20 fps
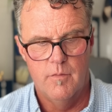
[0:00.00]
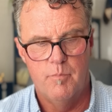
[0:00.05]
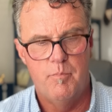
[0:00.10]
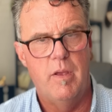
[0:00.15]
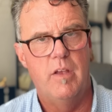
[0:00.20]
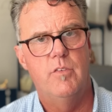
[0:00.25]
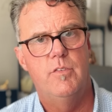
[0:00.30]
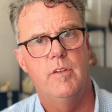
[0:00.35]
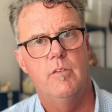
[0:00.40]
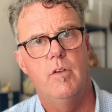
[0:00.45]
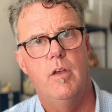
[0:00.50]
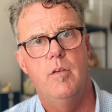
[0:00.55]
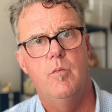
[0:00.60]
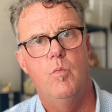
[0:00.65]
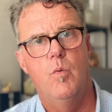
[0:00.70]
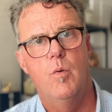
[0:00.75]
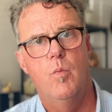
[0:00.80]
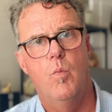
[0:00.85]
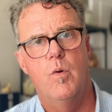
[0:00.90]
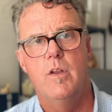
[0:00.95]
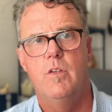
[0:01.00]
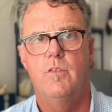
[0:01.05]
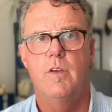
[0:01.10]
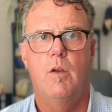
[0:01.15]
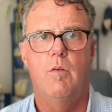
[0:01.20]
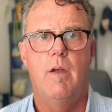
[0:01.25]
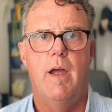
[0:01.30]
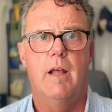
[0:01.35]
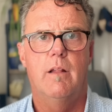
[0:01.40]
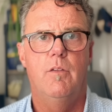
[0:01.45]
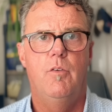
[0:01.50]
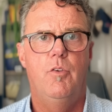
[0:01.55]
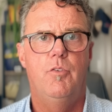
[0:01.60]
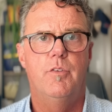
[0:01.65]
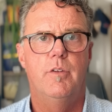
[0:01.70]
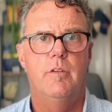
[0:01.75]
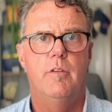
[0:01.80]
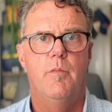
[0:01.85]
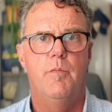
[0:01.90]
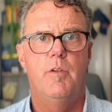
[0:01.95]
Basically, what, what is Iraq
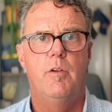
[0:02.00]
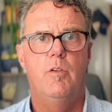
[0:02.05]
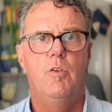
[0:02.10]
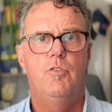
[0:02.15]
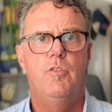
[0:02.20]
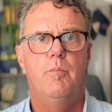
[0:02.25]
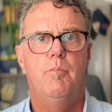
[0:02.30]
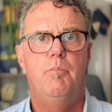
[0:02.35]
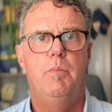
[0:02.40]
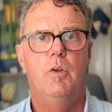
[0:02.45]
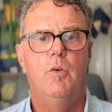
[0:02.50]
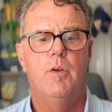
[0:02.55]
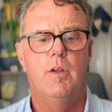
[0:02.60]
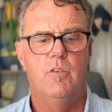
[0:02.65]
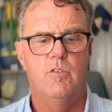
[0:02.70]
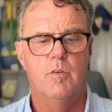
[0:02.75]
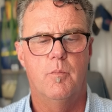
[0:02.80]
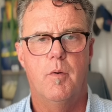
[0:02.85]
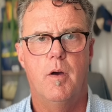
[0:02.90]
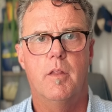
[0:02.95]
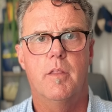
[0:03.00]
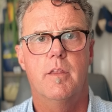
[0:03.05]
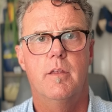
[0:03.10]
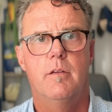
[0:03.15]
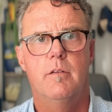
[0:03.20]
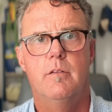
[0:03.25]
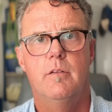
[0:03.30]
losing? They're losing billions a month.